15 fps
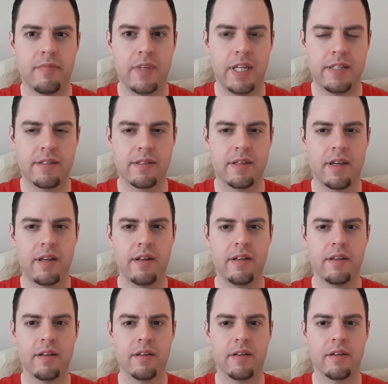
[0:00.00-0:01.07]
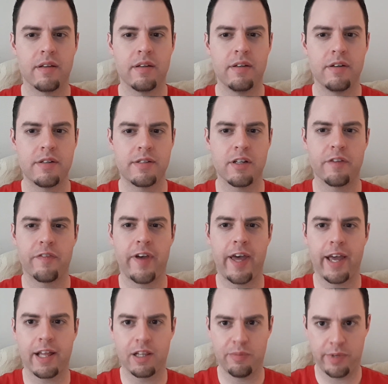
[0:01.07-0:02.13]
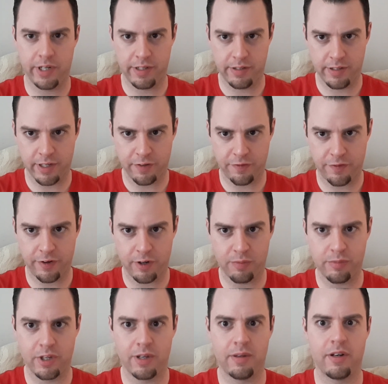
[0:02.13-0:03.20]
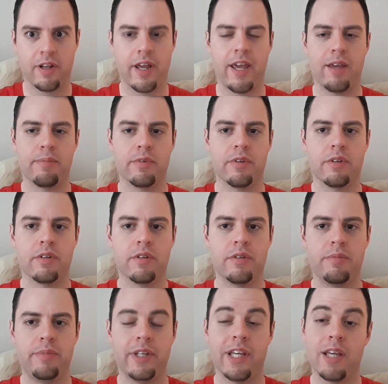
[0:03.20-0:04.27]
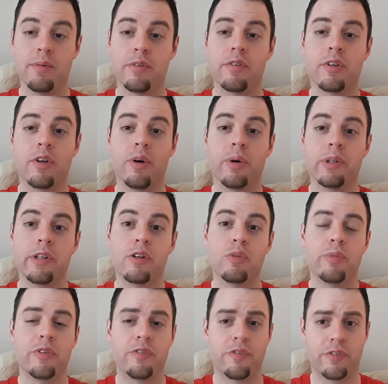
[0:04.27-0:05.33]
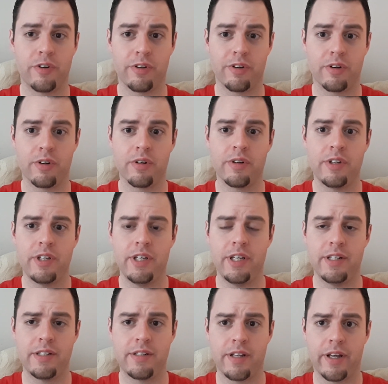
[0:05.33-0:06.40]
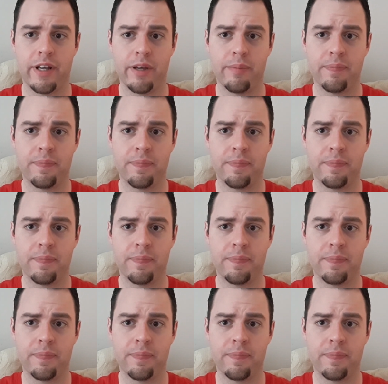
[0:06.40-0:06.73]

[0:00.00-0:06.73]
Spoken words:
it's getting yourself acclimated to that fear and being able to go a little bit further each time.